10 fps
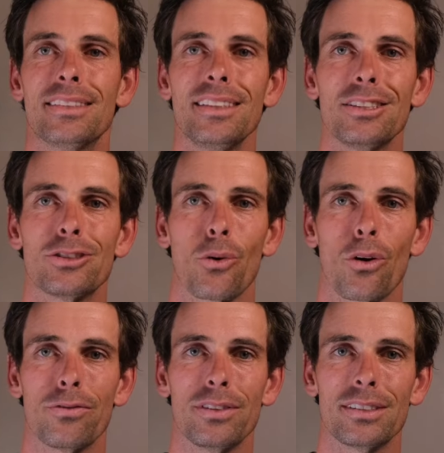the
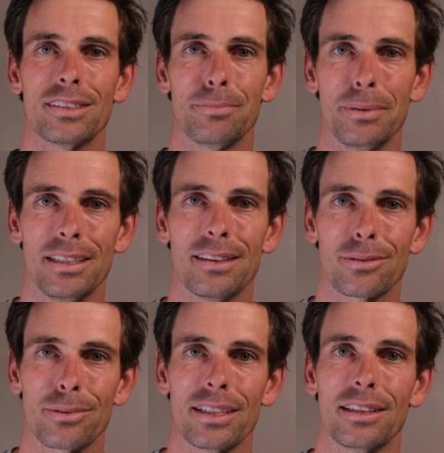Endorphin Speed
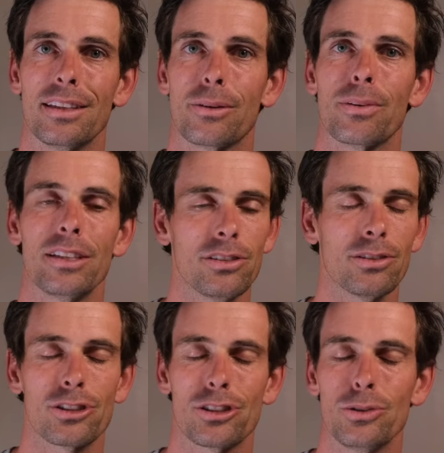3. The
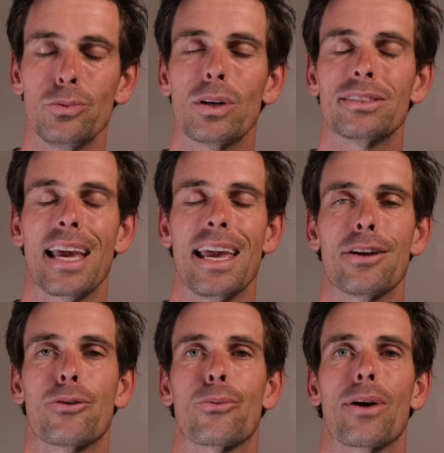original shoe was a
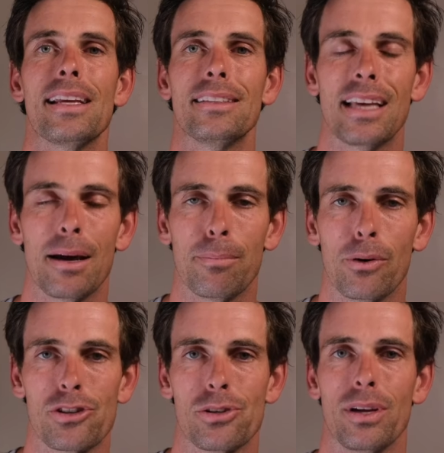great tempo
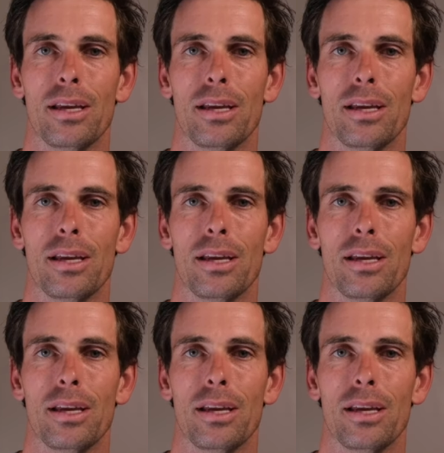shoe.